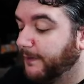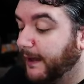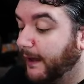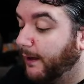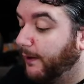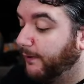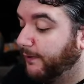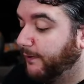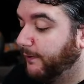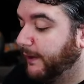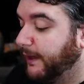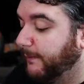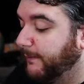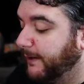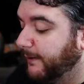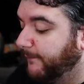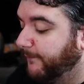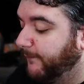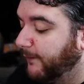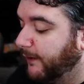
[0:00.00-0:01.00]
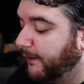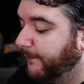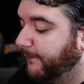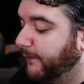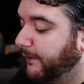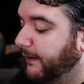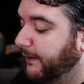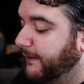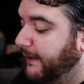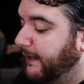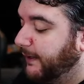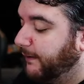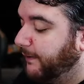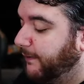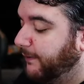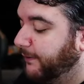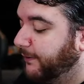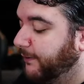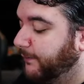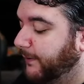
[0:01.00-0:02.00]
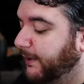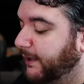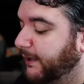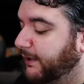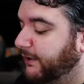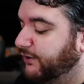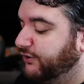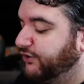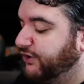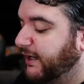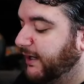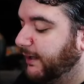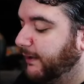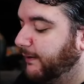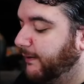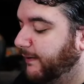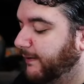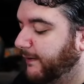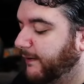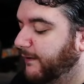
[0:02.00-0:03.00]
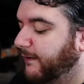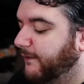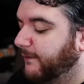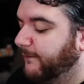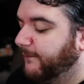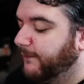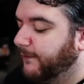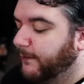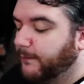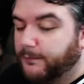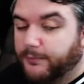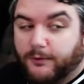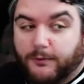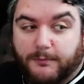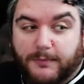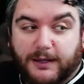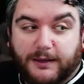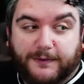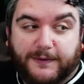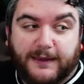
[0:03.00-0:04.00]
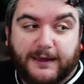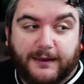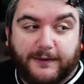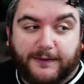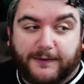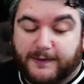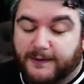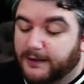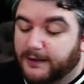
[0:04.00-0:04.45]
also came out in Frostfall, and that is 3 Chains of Prometheus.